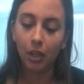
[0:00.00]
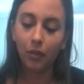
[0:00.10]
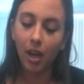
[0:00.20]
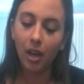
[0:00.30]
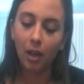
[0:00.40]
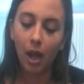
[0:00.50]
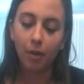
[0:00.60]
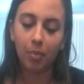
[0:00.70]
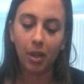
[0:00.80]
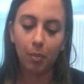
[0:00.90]
You've got a lot
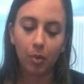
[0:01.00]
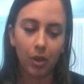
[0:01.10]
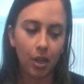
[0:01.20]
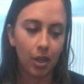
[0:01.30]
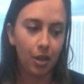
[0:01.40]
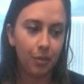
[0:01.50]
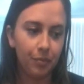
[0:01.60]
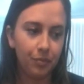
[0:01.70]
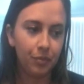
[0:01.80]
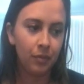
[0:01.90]
of people here.
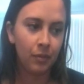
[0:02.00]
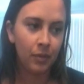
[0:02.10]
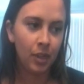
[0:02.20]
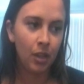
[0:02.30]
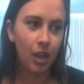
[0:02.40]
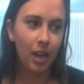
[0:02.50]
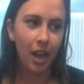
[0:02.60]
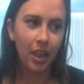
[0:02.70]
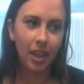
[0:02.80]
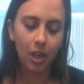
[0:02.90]
And
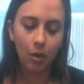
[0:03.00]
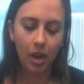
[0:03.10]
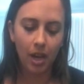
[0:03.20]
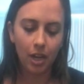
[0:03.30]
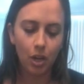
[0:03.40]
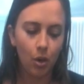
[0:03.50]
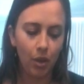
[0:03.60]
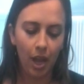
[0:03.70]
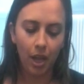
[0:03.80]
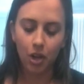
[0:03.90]
I think you kind of know
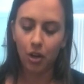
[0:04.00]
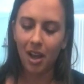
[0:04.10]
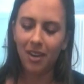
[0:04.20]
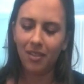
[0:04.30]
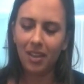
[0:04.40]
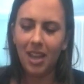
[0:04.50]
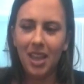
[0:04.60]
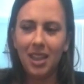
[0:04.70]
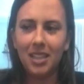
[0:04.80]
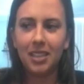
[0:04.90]
that. You're kind of
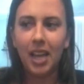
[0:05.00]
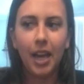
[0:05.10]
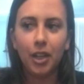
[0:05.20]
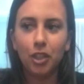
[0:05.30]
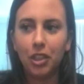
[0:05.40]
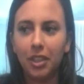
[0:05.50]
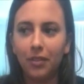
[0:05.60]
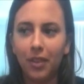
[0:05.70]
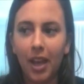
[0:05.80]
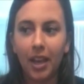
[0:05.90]
in this energy
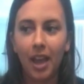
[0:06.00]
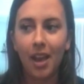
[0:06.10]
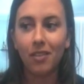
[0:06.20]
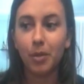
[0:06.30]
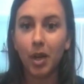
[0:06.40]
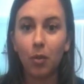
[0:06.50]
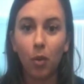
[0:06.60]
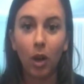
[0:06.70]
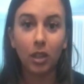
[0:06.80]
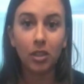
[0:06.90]
of like, everybody
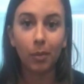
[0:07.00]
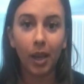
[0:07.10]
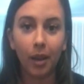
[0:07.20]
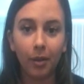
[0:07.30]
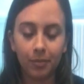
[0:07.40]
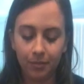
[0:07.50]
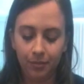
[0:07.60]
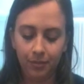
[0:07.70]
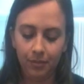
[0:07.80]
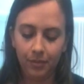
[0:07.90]
wants me
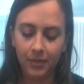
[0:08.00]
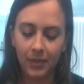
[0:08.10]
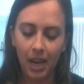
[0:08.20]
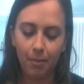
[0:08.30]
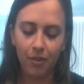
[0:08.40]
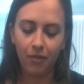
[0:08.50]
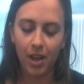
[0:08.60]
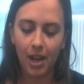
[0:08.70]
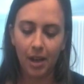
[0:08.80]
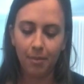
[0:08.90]
type of
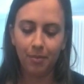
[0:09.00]
vibe.